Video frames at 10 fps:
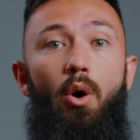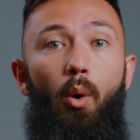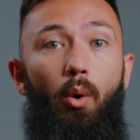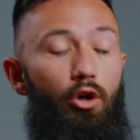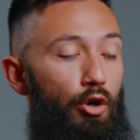
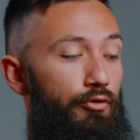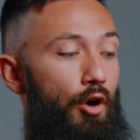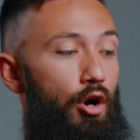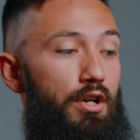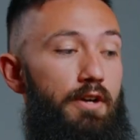or go
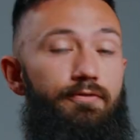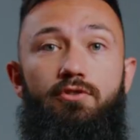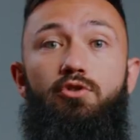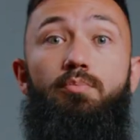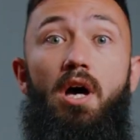far enough
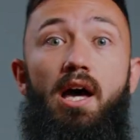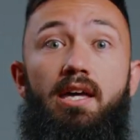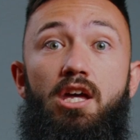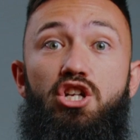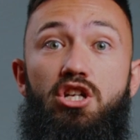to buy
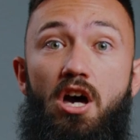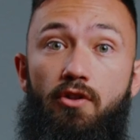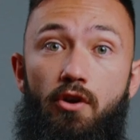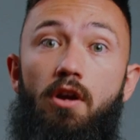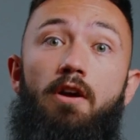
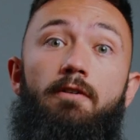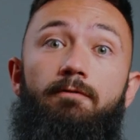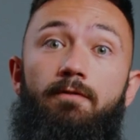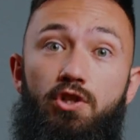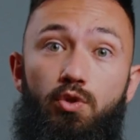another
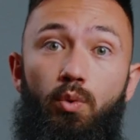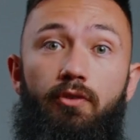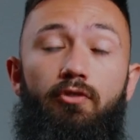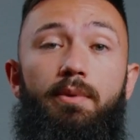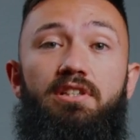visual
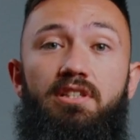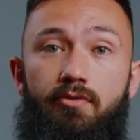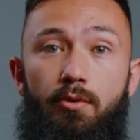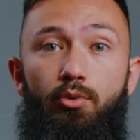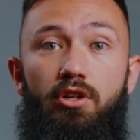from a
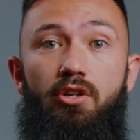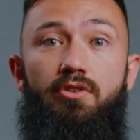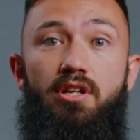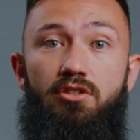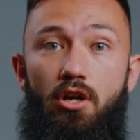different breeder
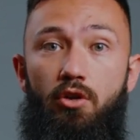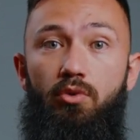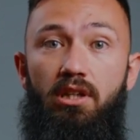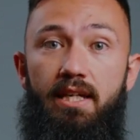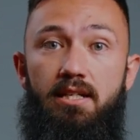that is
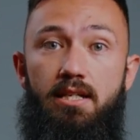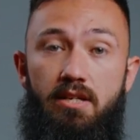unrelated,